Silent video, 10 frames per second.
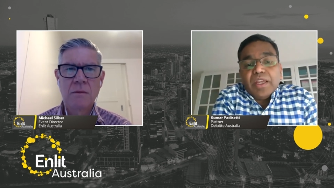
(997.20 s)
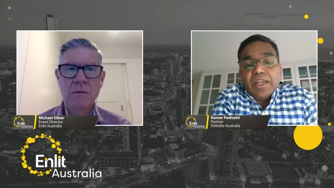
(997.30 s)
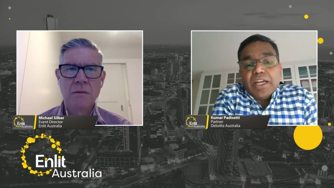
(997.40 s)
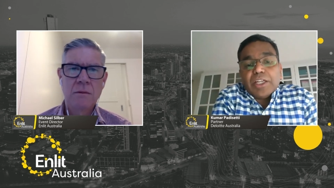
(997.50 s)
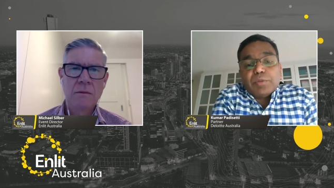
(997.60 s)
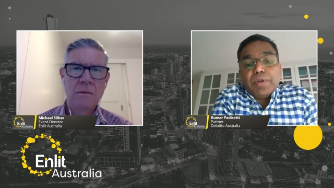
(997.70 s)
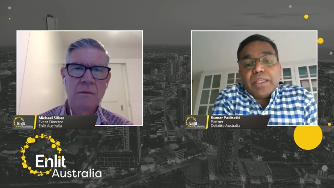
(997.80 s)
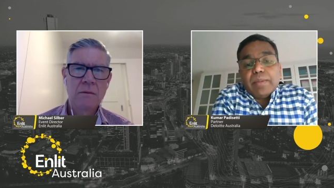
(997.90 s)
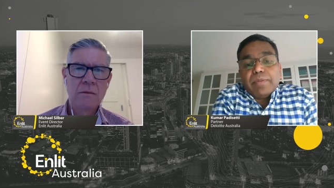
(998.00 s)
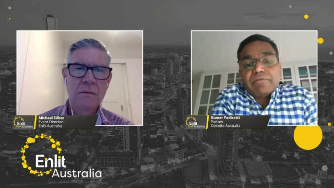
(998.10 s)
Speaker 1: a
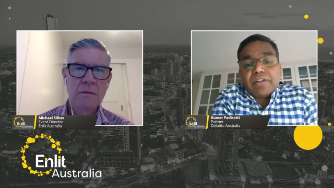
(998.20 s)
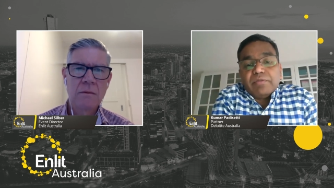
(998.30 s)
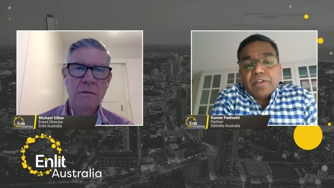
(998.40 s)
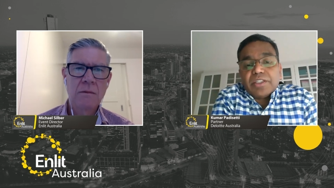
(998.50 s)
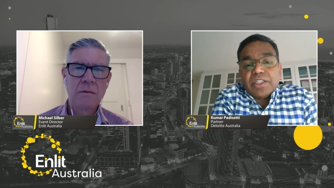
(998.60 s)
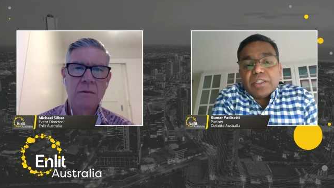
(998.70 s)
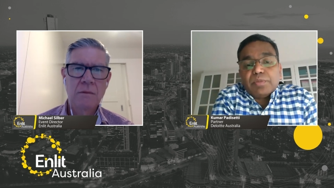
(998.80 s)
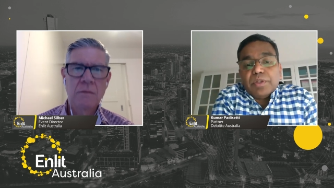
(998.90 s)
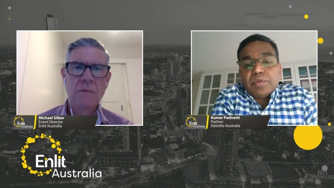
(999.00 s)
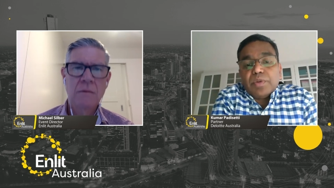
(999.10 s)
speeding up of convergence
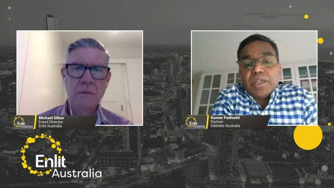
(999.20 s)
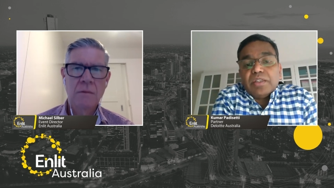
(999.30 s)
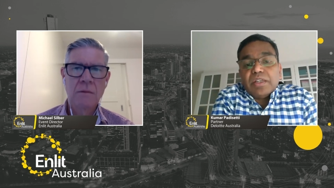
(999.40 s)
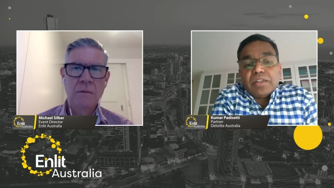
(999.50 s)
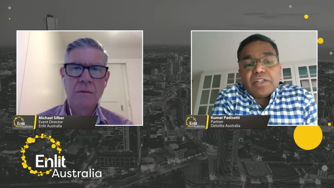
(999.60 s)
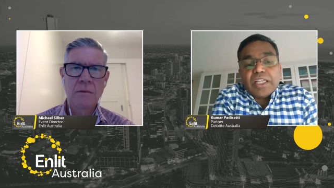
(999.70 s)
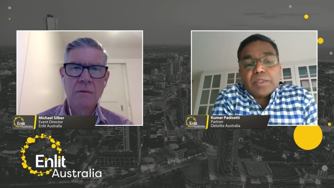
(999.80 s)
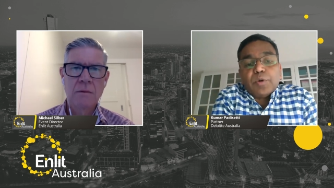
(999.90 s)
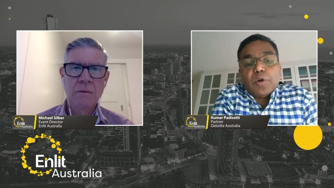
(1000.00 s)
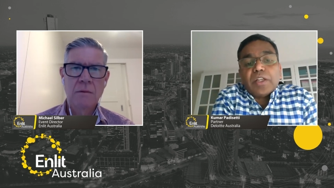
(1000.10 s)
between uh,
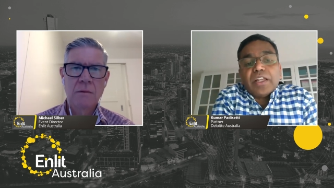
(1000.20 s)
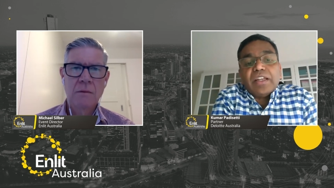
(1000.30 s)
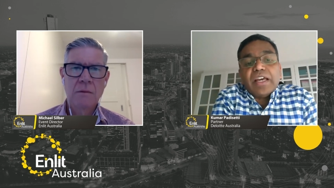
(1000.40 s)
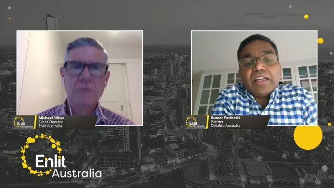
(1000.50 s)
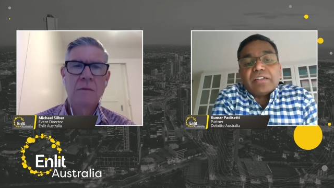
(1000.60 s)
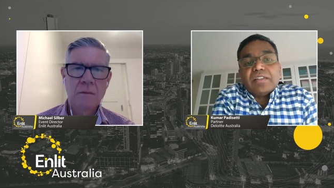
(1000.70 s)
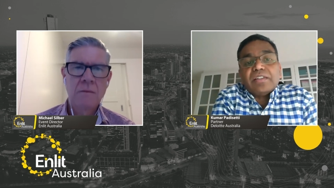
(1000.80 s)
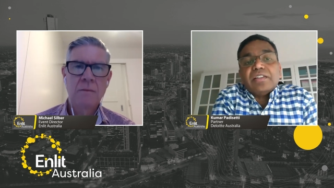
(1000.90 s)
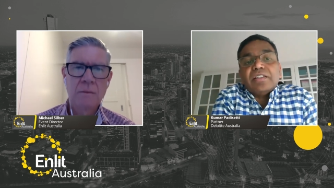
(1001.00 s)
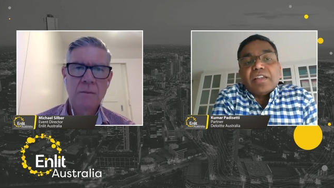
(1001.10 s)
transport and
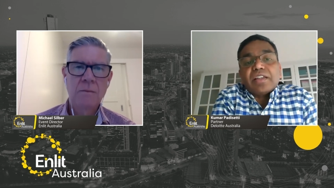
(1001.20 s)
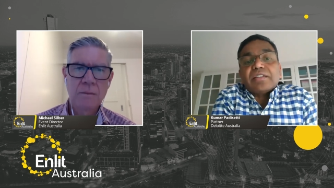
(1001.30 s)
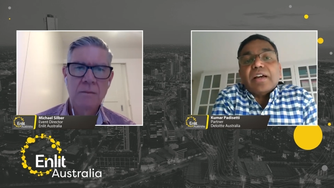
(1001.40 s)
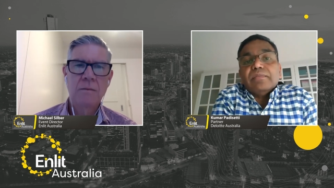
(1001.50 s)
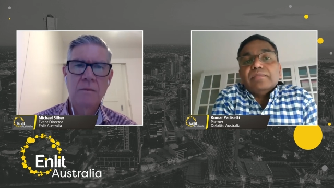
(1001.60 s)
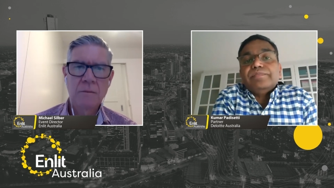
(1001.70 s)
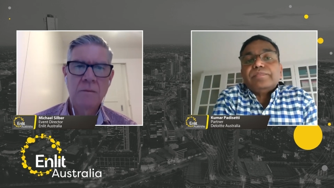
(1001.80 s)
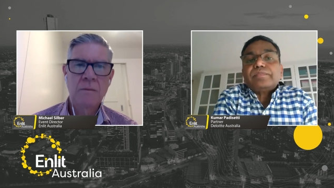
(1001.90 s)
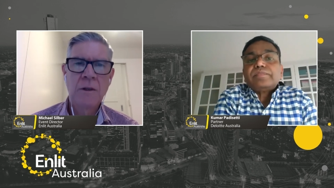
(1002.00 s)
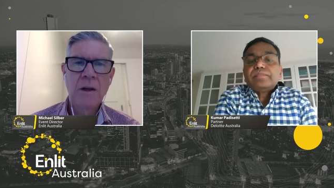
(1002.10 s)
electricity sector.
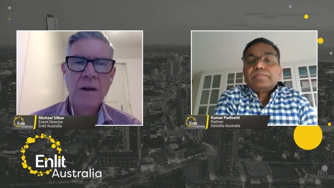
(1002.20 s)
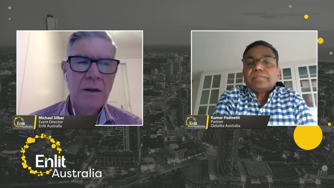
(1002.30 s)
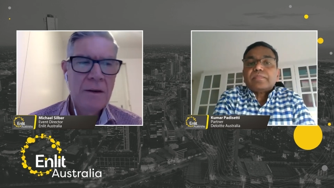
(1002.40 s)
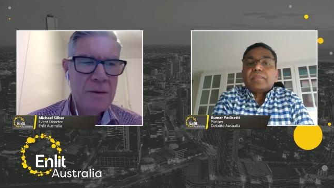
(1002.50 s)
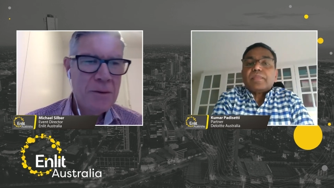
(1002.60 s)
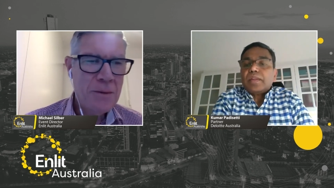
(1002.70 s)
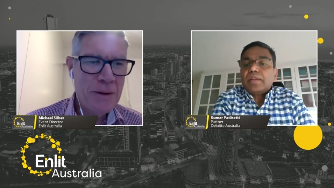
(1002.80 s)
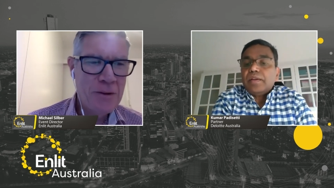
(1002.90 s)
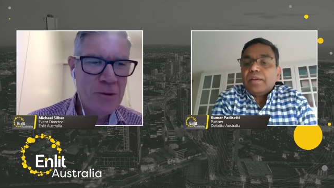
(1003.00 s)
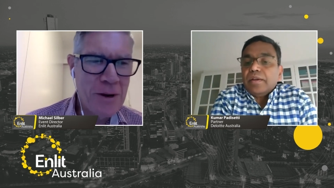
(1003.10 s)

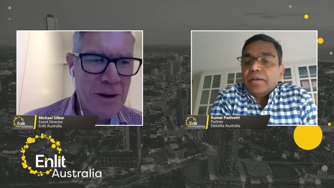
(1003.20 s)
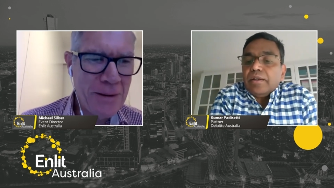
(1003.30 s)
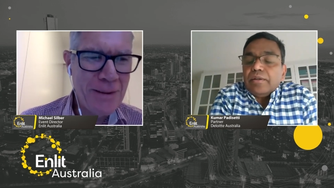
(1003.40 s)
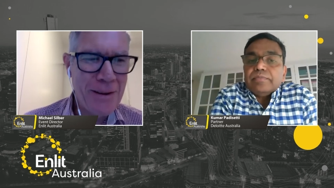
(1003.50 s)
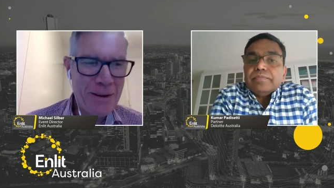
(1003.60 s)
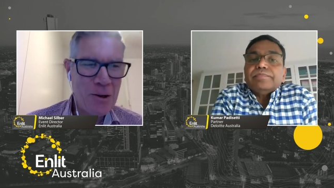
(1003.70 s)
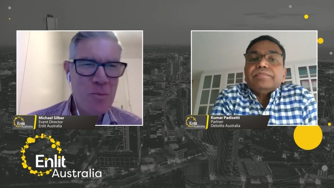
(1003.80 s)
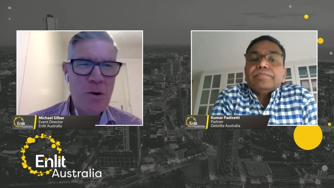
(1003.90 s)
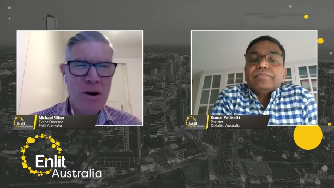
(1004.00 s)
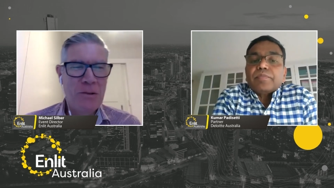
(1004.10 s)
Speaker 2: That's great. Uh,
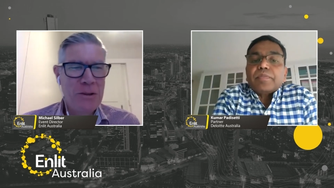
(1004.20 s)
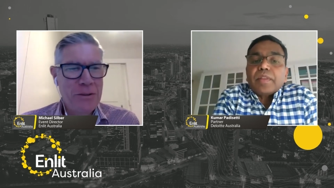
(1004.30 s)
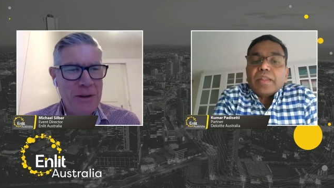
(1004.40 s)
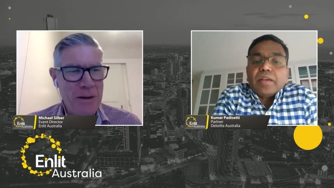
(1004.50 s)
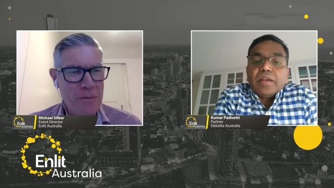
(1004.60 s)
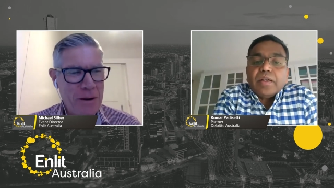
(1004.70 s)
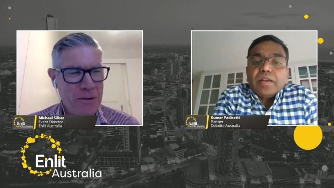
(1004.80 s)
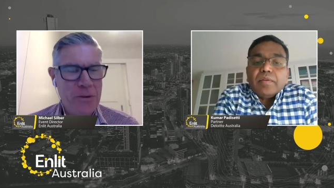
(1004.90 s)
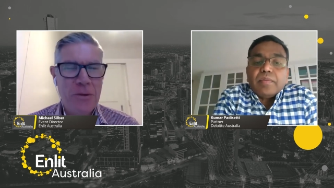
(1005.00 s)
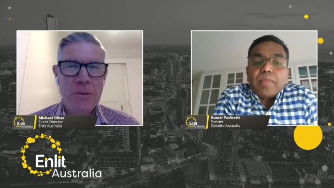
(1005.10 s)
Kumar, listen, I
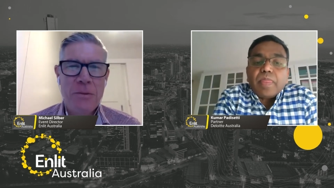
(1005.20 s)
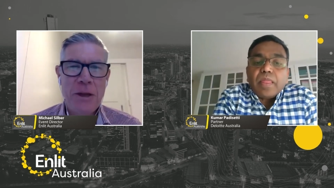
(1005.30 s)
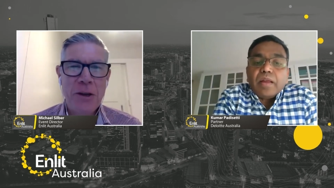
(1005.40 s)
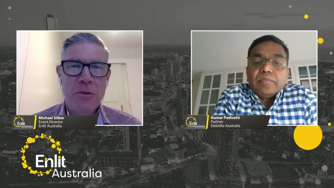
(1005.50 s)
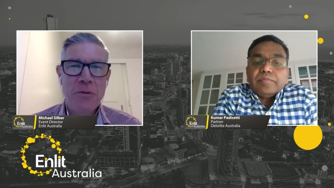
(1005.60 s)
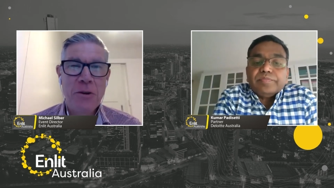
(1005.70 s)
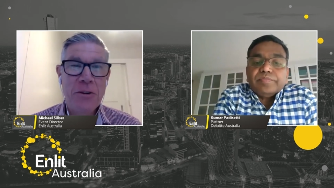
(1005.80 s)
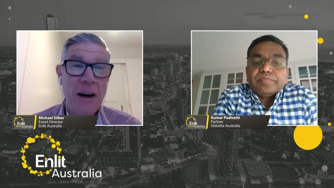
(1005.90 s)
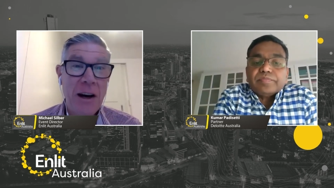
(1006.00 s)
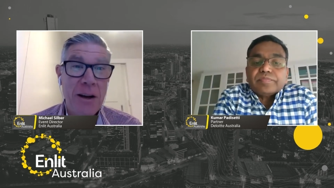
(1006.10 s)
wanted to thank you for
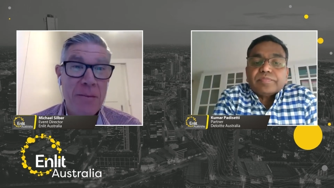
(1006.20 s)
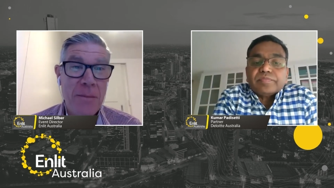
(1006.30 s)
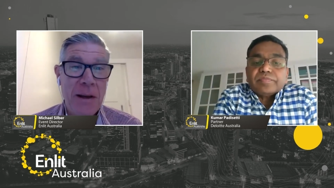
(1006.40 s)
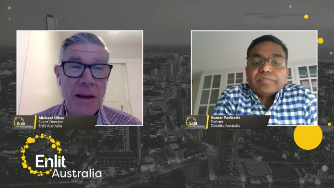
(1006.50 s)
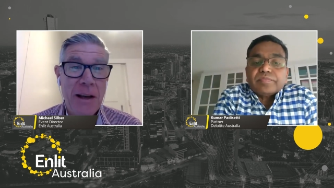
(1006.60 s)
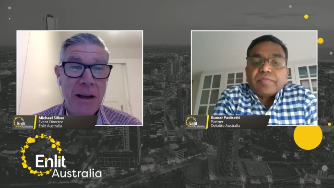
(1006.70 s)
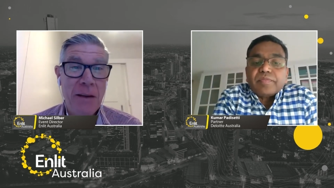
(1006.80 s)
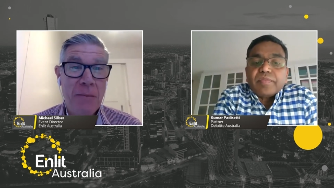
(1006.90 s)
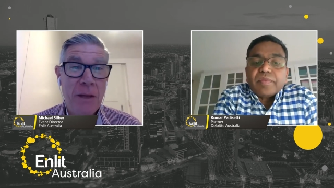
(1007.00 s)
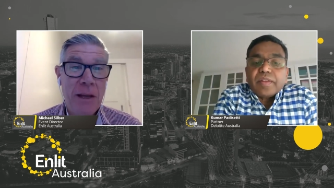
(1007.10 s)
your time
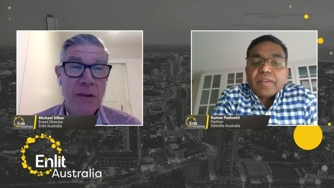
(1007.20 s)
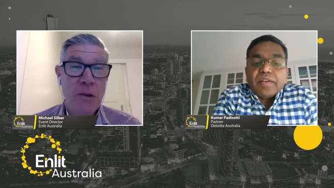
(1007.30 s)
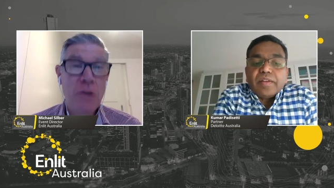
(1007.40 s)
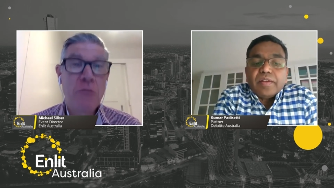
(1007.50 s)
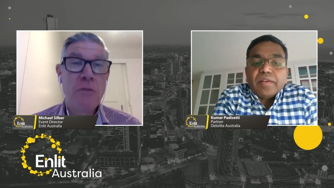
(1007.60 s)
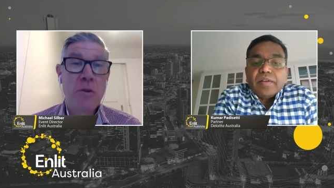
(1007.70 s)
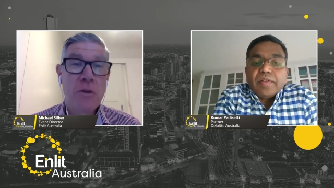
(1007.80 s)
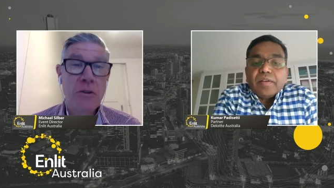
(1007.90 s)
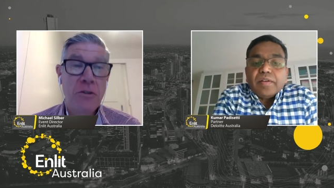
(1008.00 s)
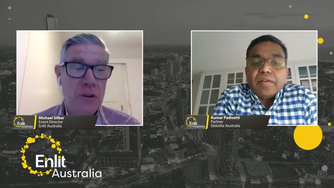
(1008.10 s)
uh, and looking
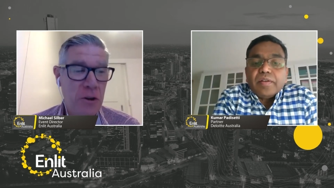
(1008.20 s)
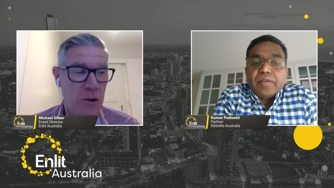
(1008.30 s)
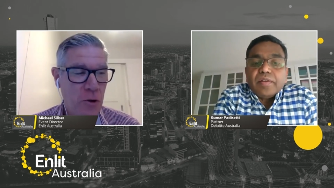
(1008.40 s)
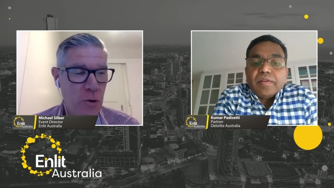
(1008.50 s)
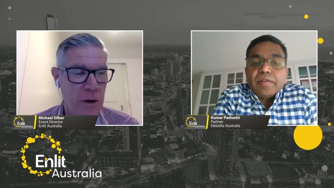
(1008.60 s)
forward to seeing you